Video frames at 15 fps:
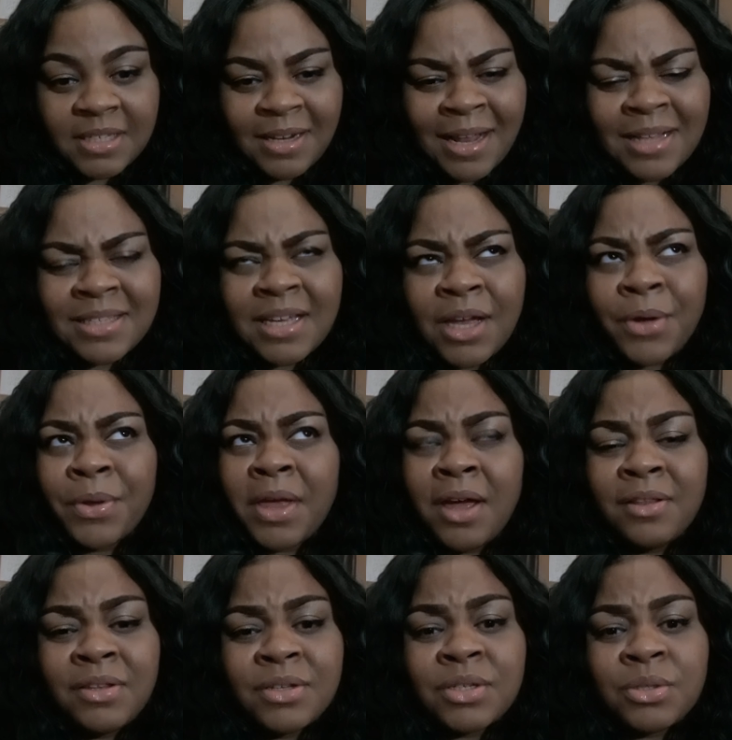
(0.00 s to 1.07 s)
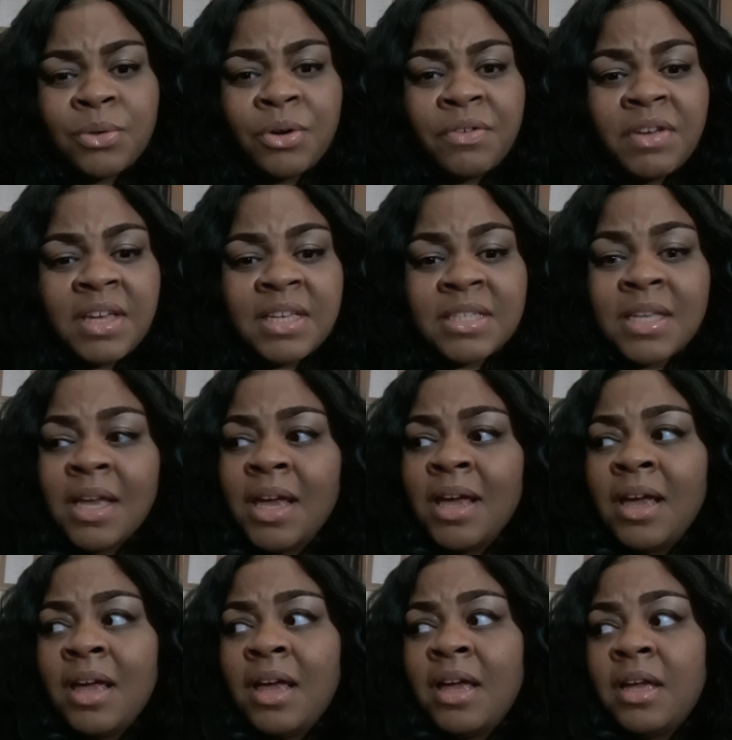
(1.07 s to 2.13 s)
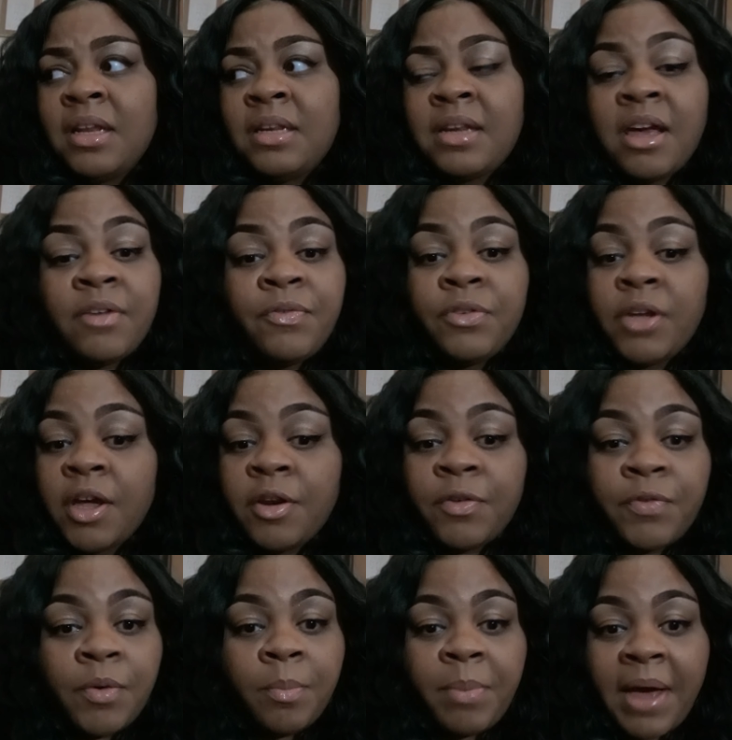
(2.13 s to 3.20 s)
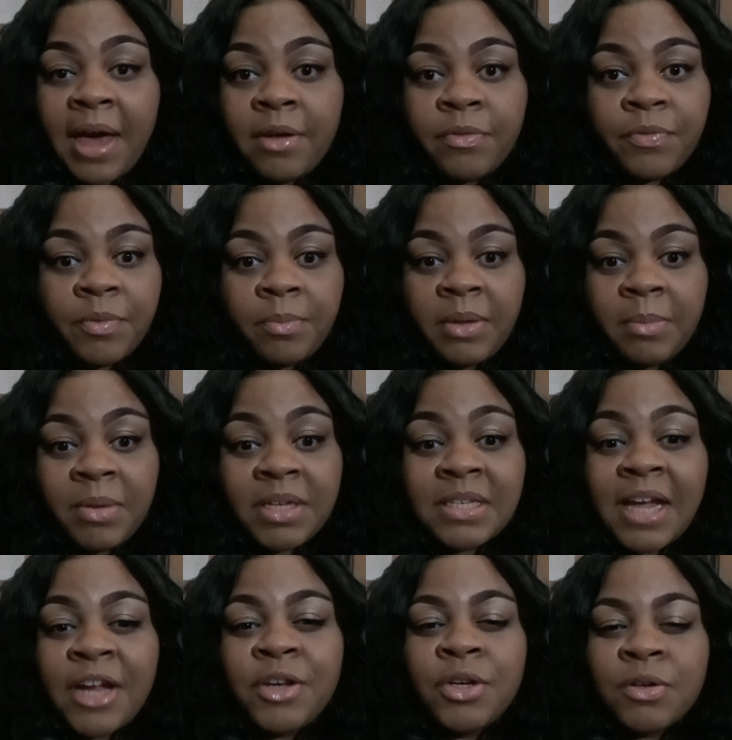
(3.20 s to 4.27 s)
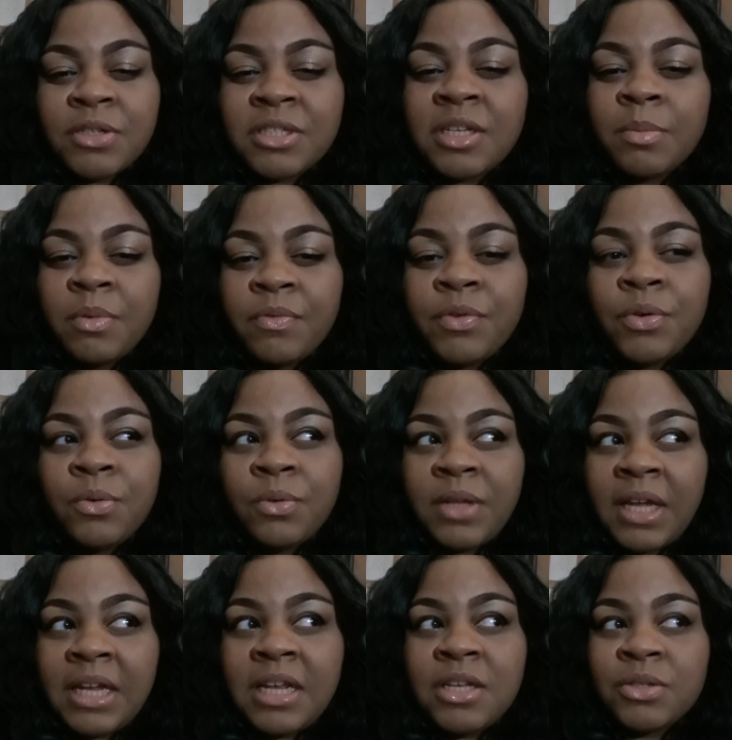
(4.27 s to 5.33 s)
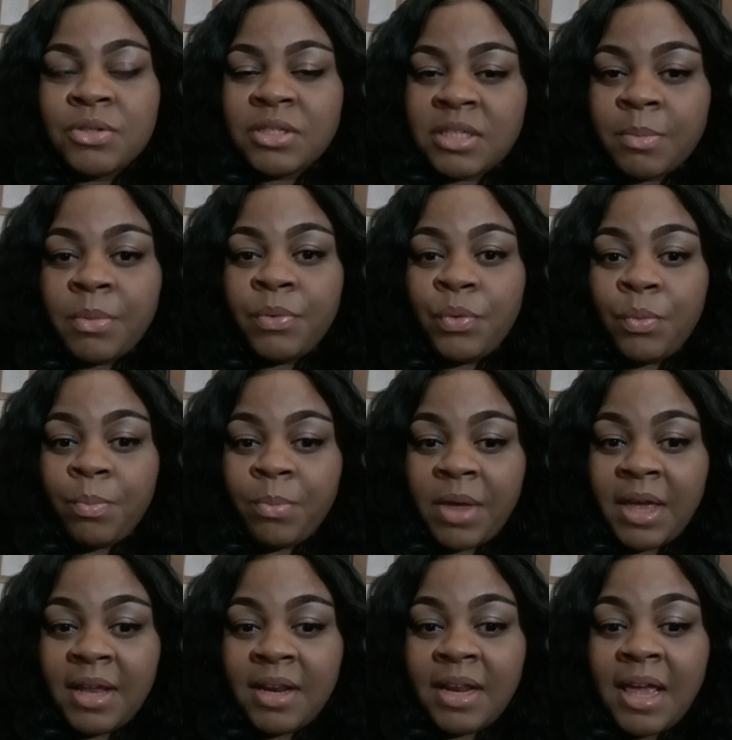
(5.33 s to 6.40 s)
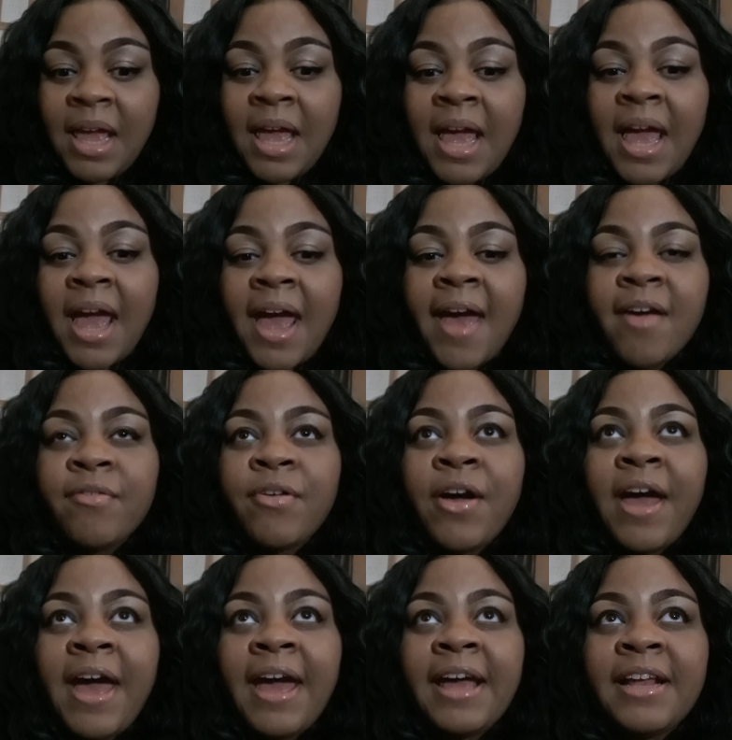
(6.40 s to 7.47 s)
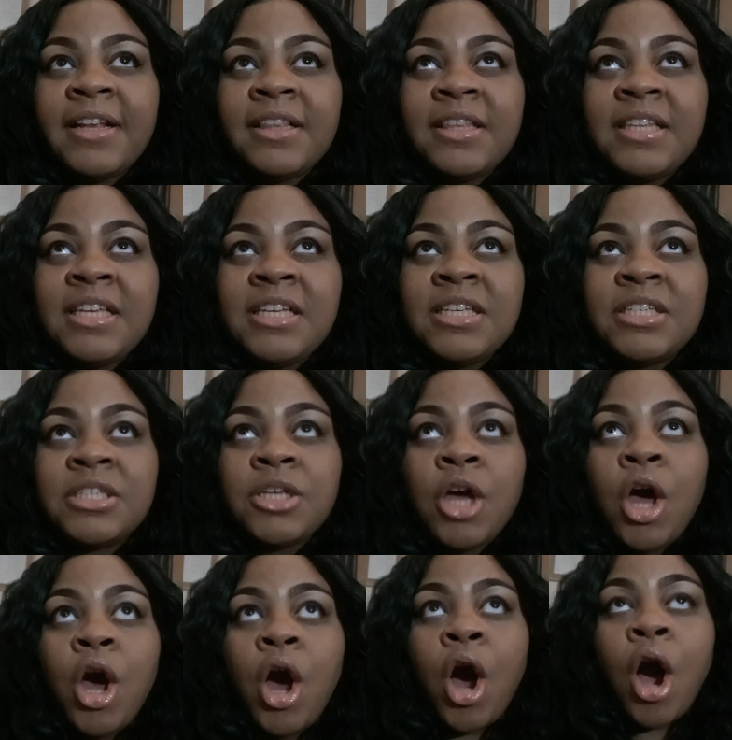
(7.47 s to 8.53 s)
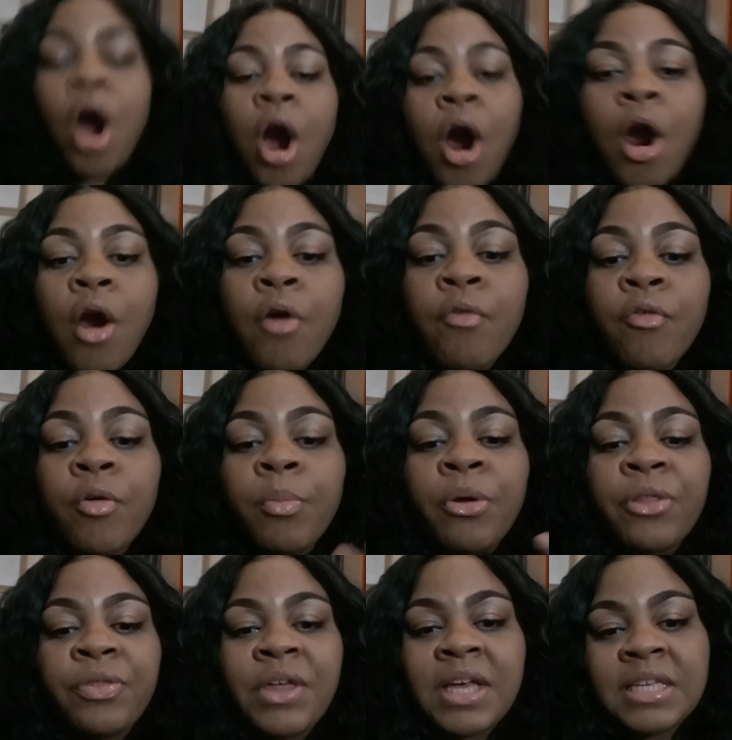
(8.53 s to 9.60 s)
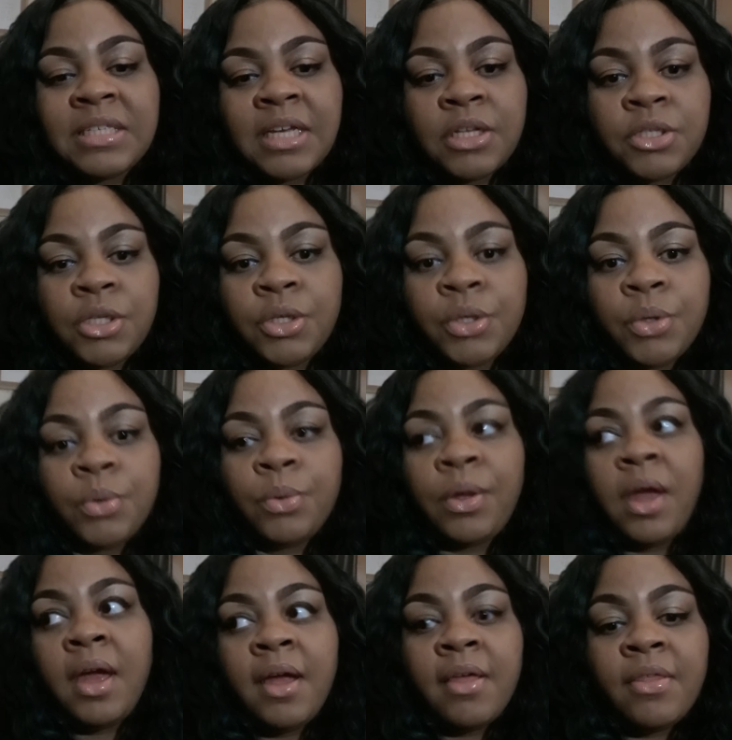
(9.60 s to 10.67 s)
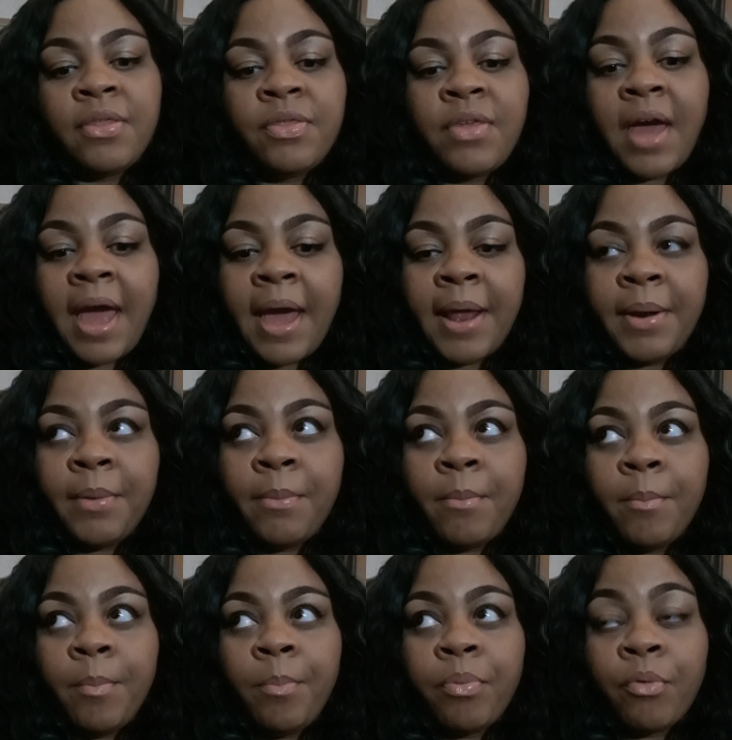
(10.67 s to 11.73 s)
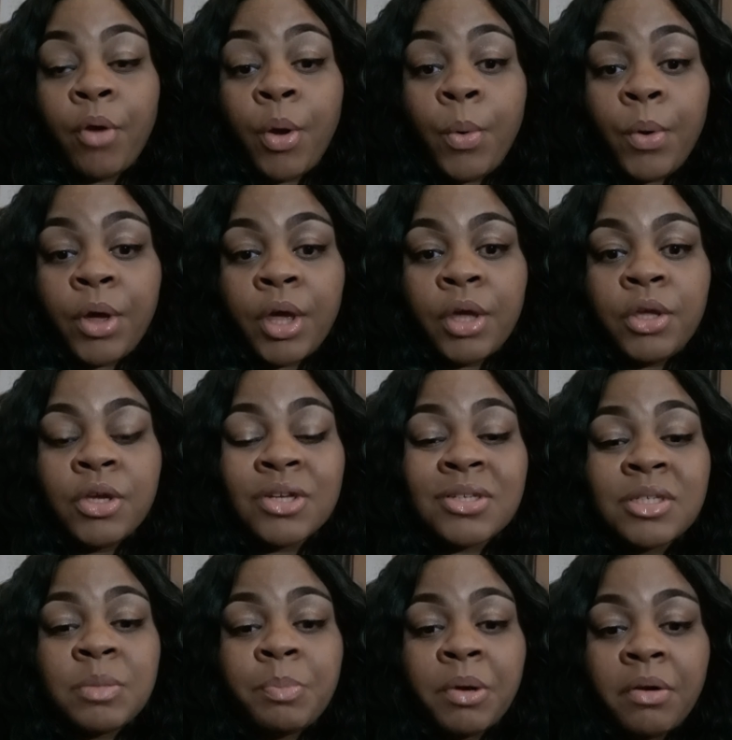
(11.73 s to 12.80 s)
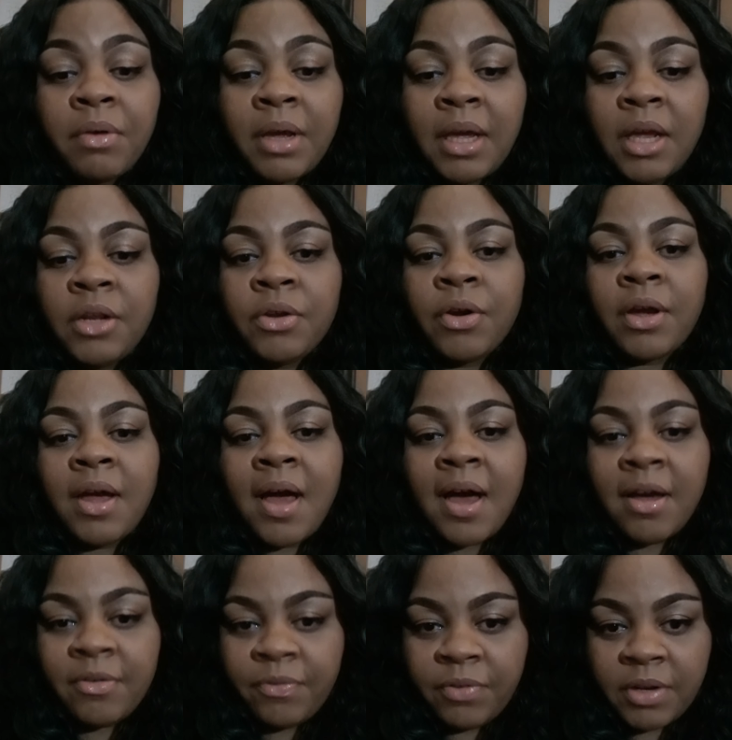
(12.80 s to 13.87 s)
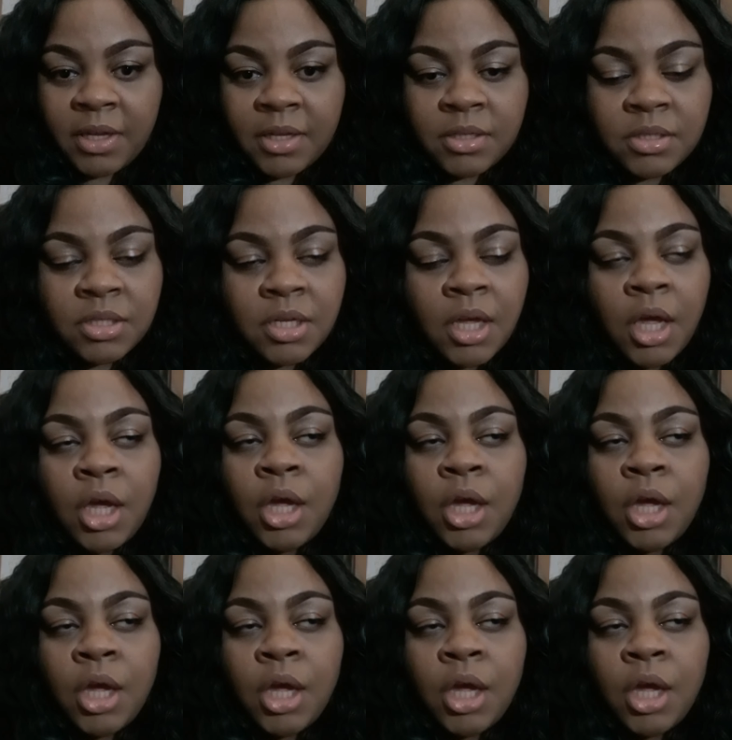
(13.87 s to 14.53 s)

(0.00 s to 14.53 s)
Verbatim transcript: And I tell y'all the stories not for y'all to feel bad for me because I know some of you ladies or some of you men have had these horrible things said to you that broke your spirit and your confidence